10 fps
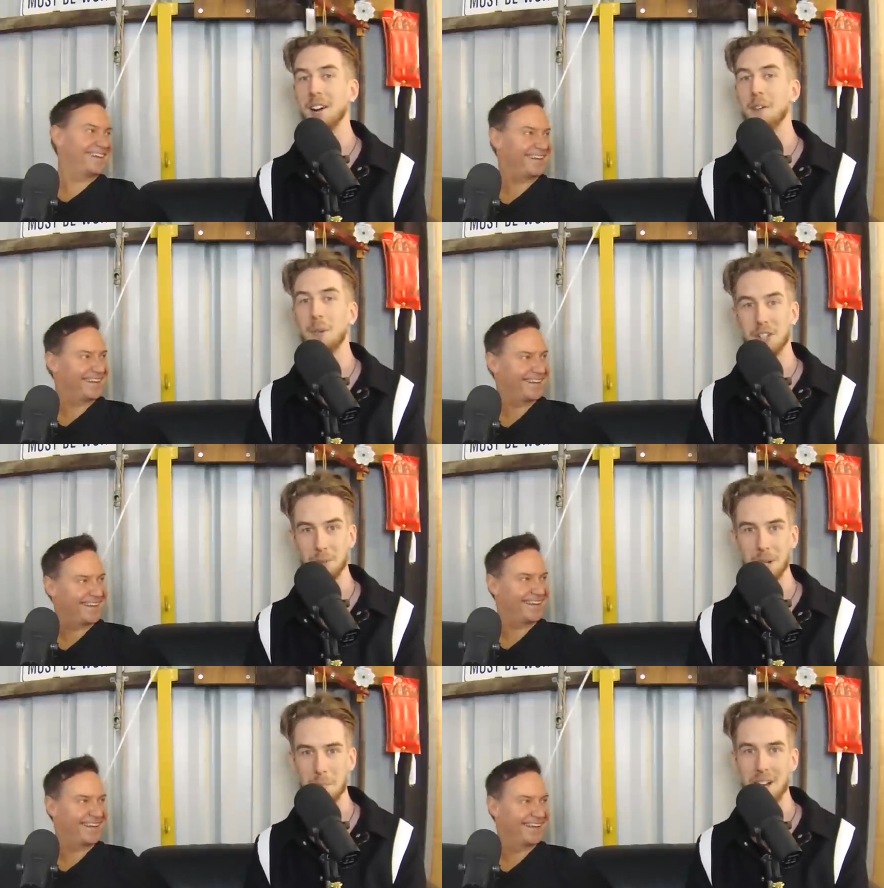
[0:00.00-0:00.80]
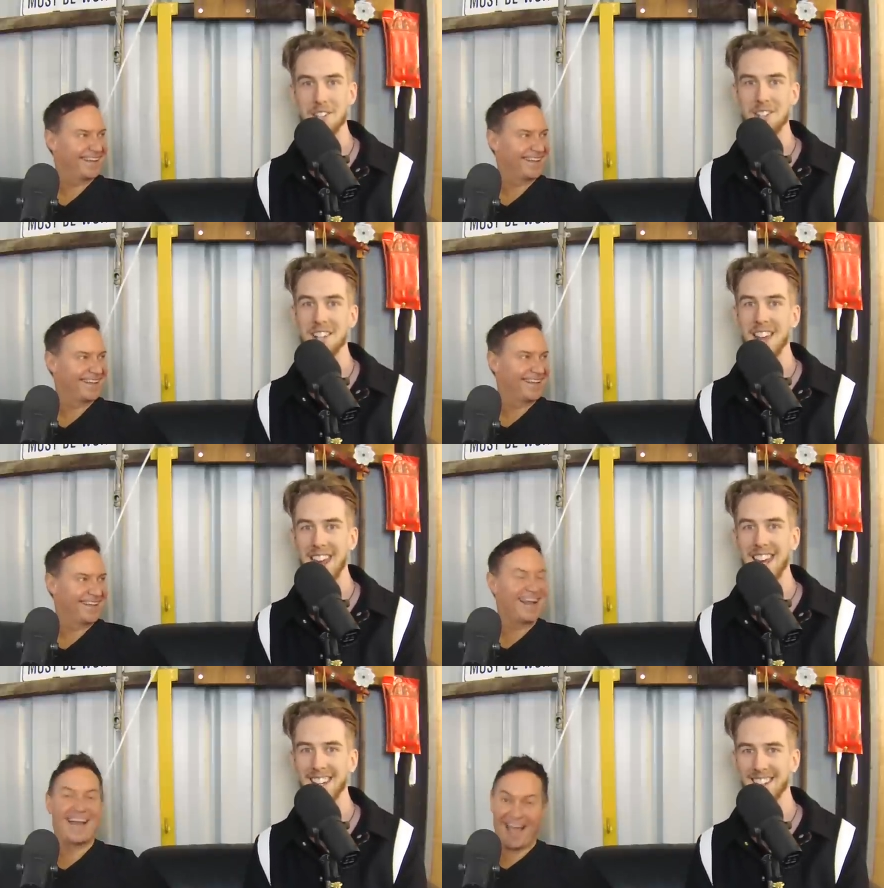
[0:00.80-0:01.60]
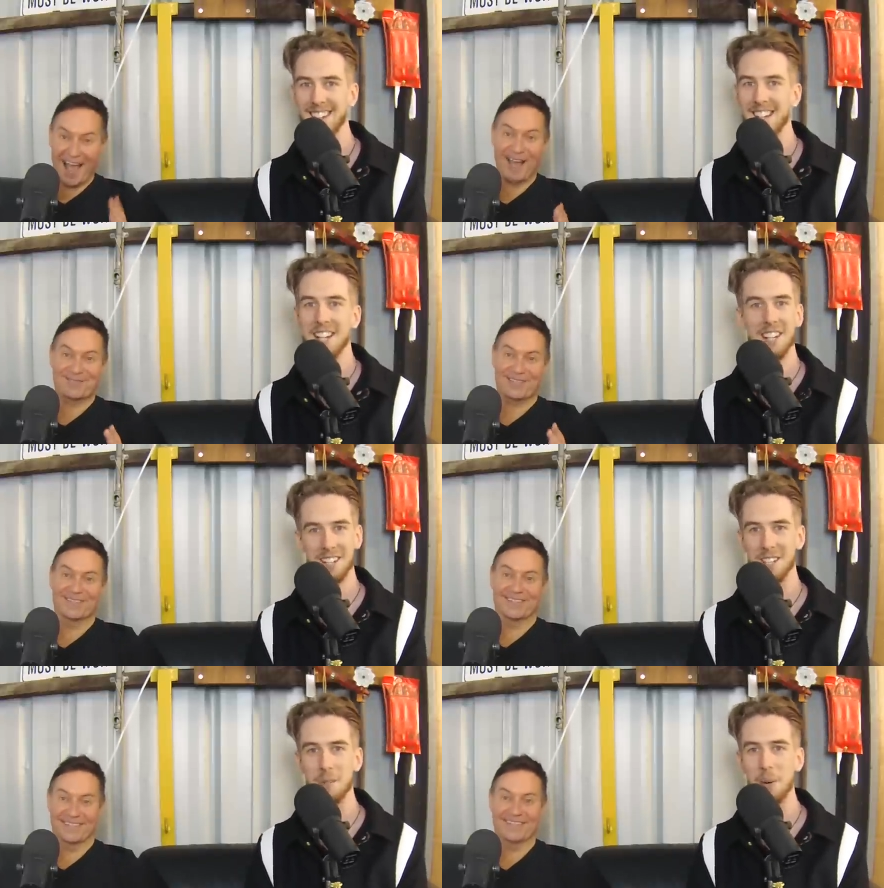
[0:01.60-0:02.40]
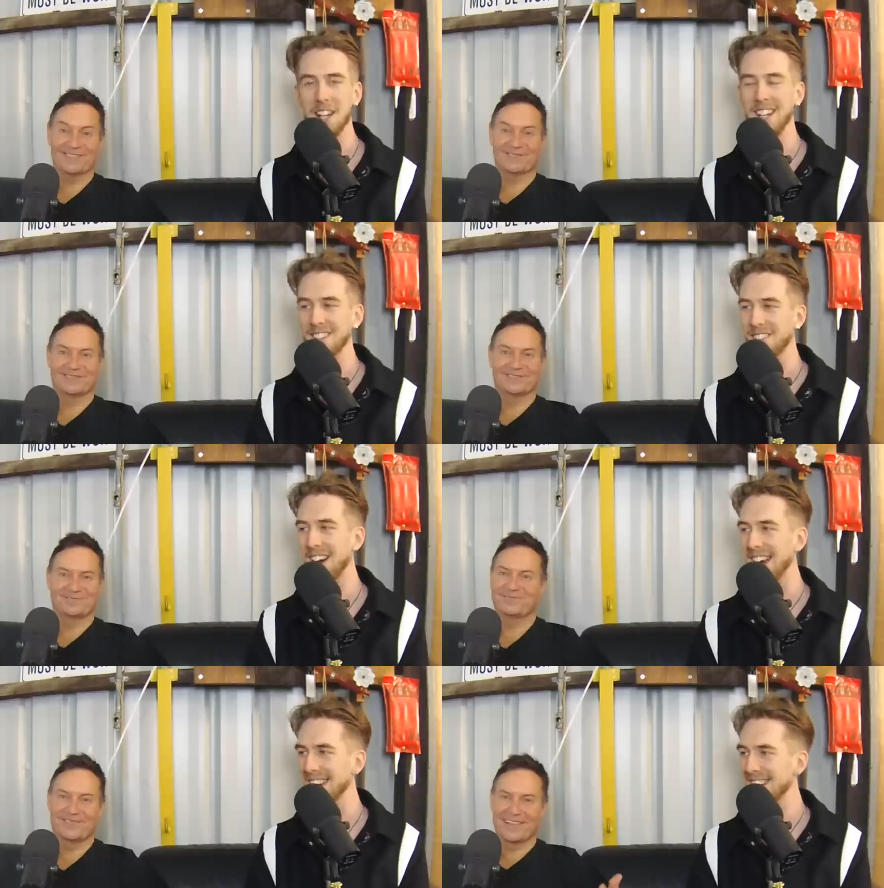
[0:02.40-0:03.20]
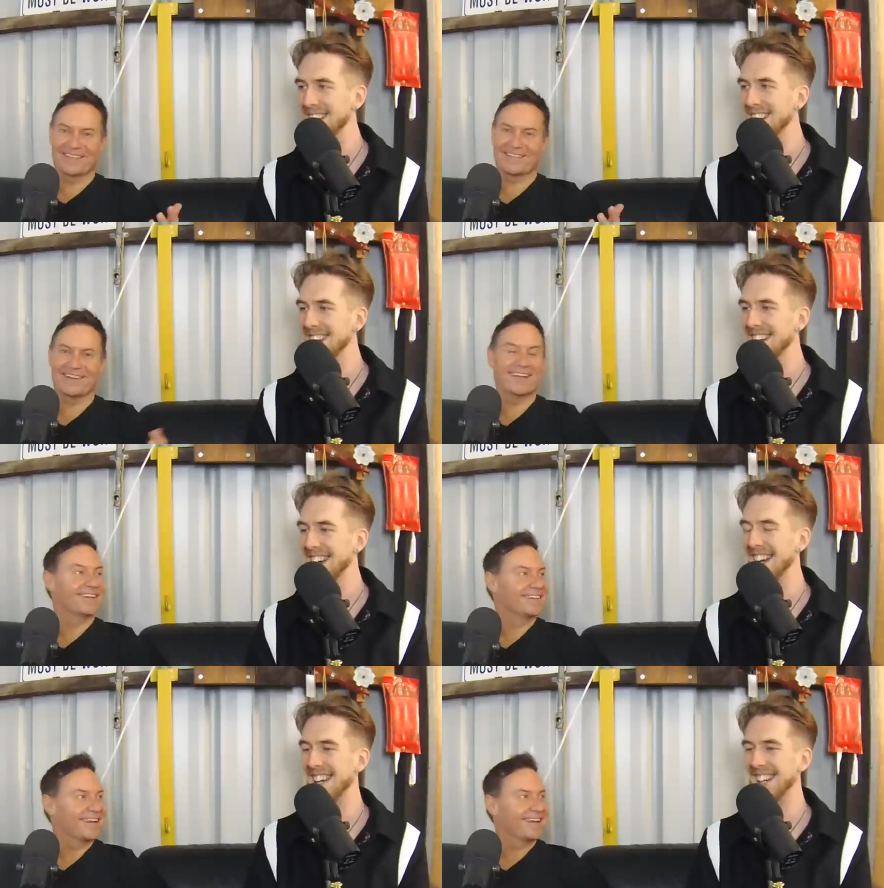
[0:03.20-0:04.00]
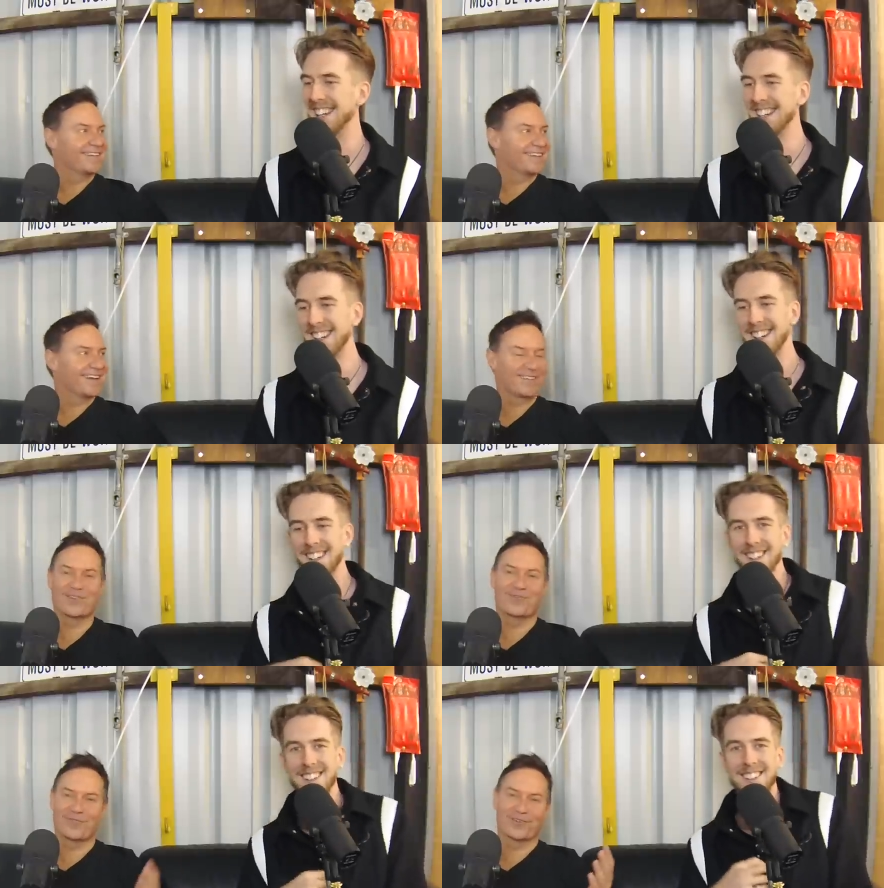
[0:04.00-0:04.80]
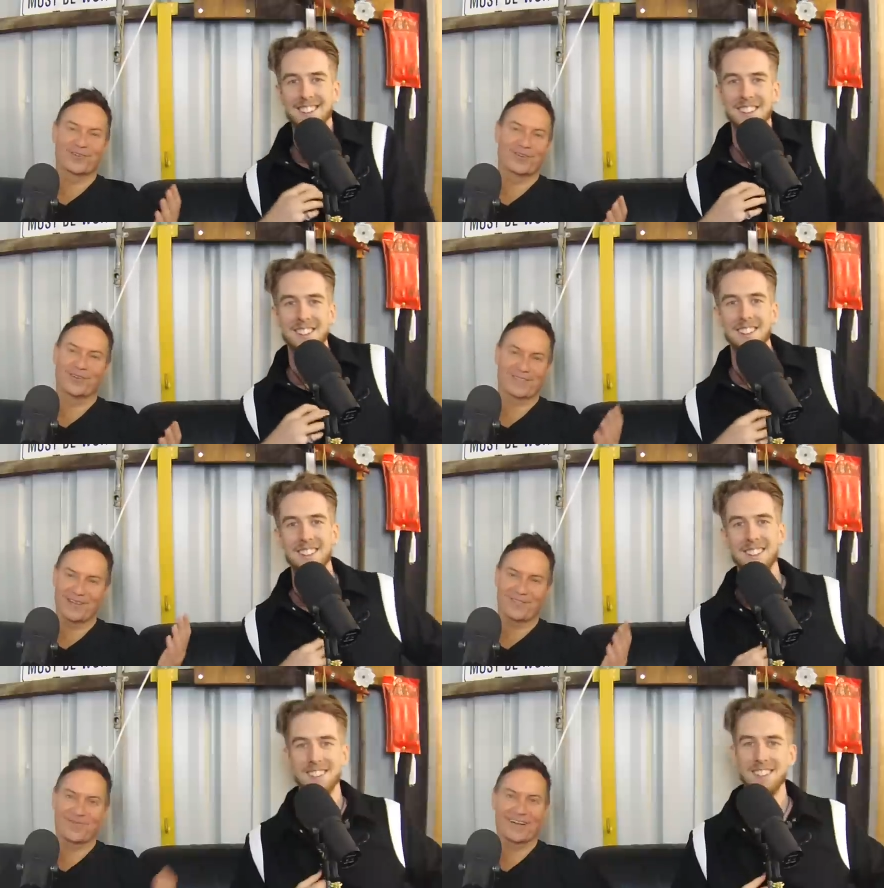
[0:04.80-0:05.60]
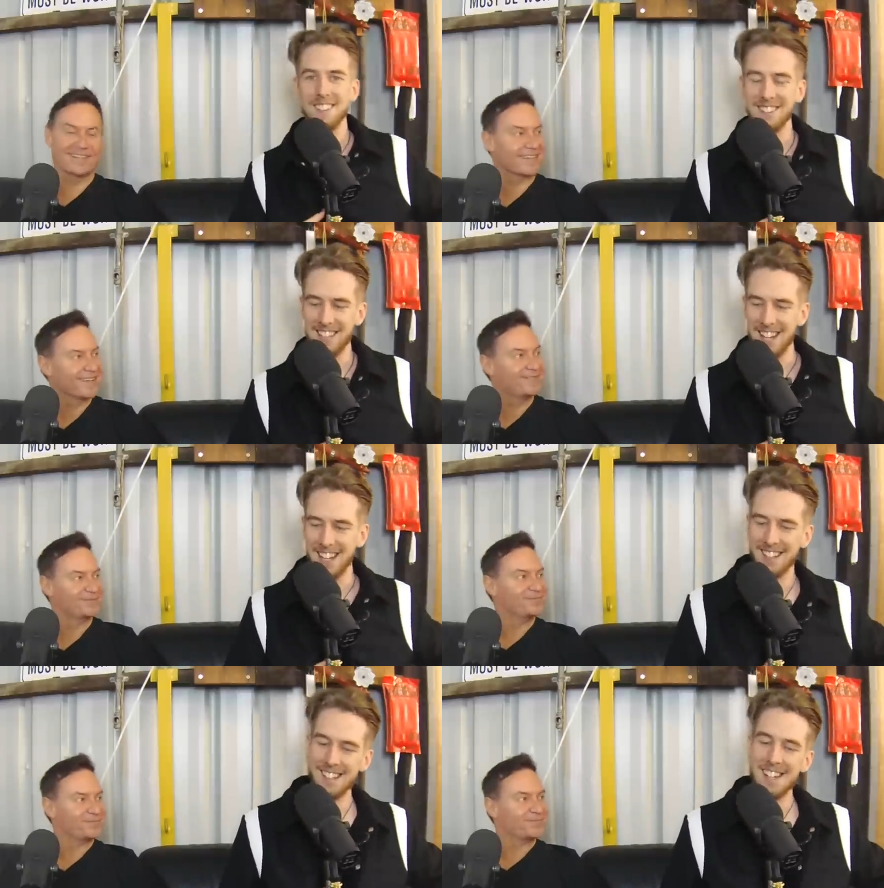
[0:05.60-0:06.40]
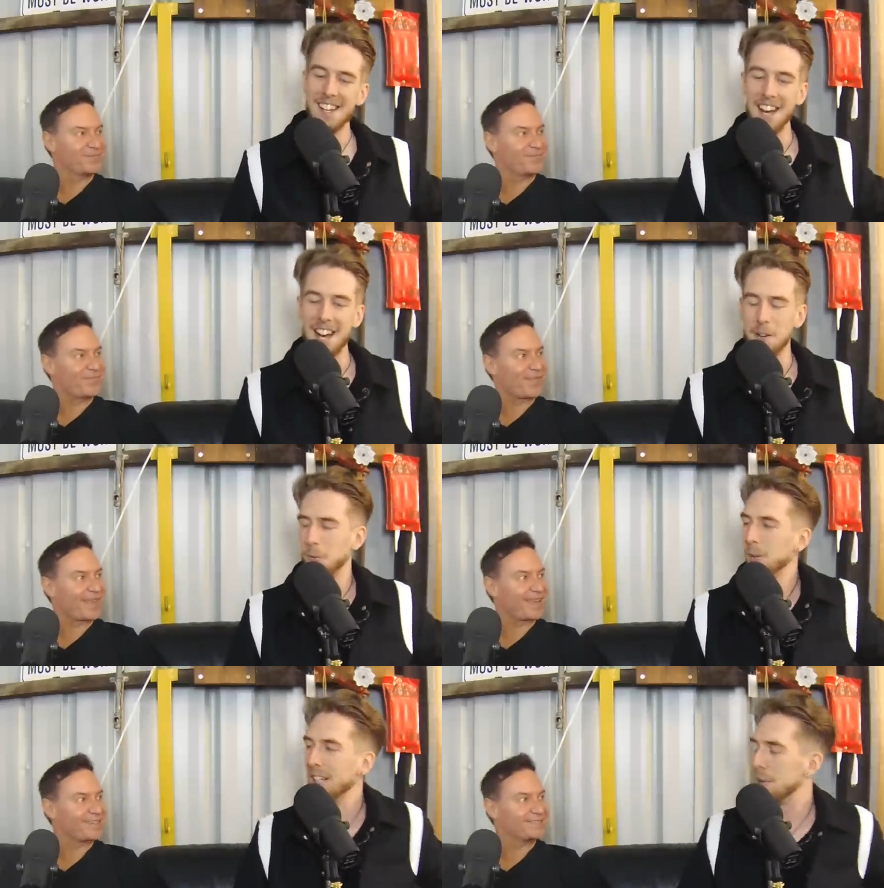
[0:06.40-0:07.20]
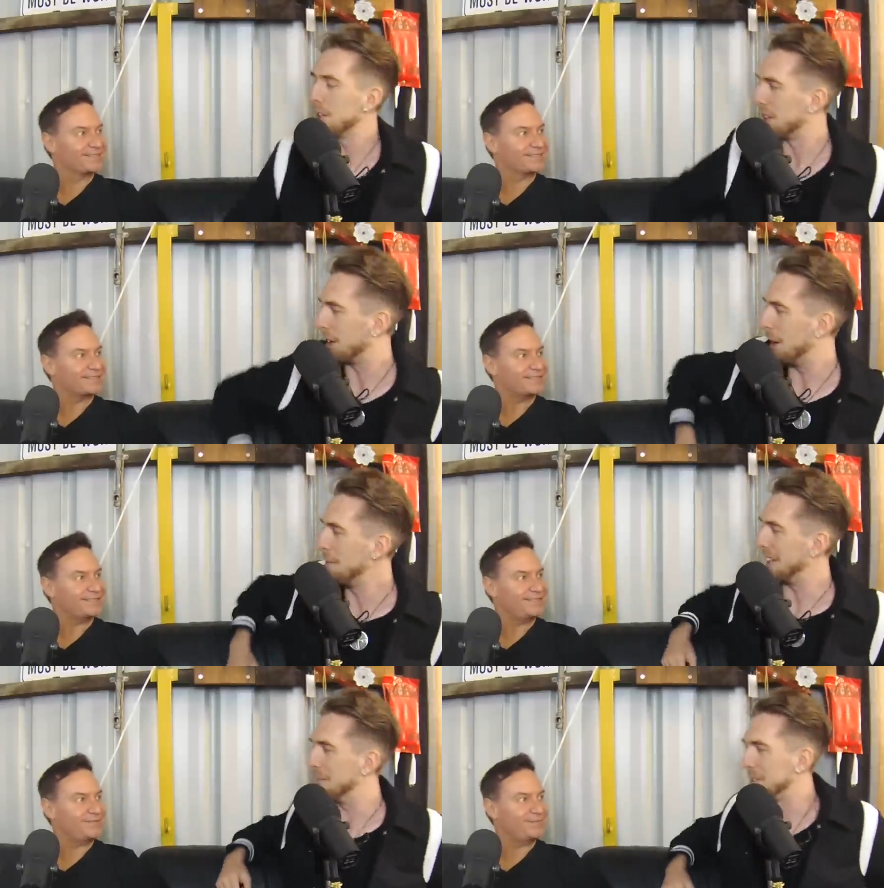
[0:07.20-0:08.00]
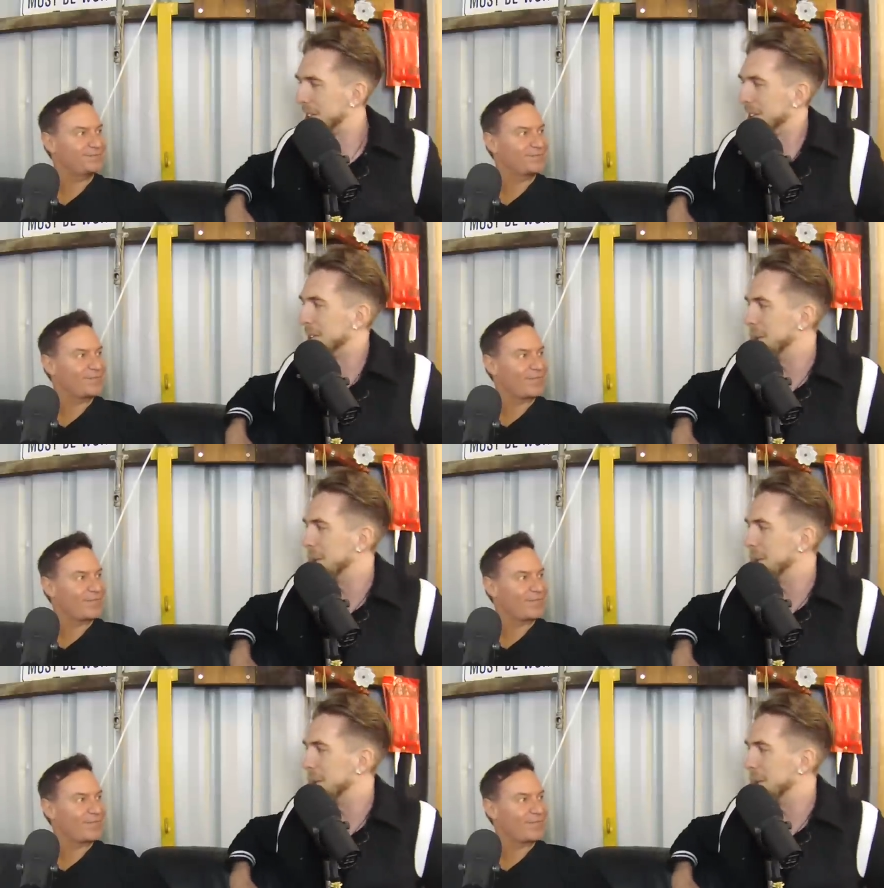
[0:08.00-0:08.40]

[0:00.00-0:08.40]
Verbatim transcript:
Speaker 1: go and watch him get punched in the head. Absolutely. You
Speaker 2: win either way. That's right, and uh, it's all for a good cause either way way. So yeah,
Speaker 1: uh, really, what's your comedy? What's the good